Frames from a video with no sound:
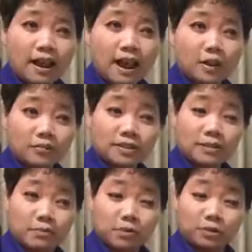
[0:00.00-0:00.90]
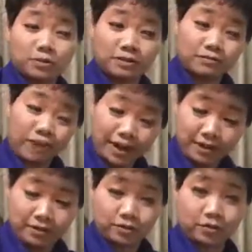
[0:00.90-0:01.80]
I was able to invite
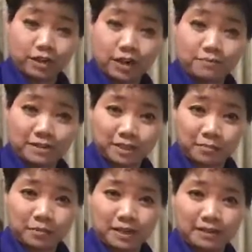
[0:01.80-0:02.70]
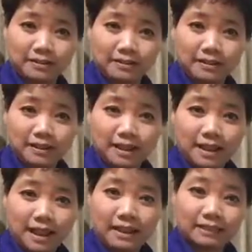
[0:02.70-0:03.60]
her to come and speak.
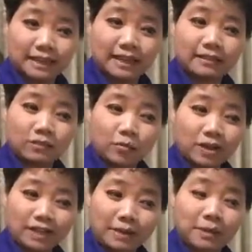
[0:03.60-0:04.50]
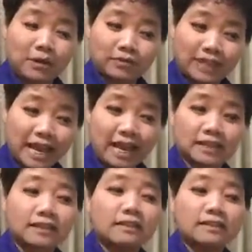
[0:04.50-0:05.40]
And then what came out of that
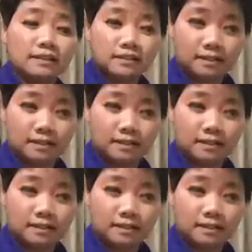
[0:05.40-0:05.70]
is an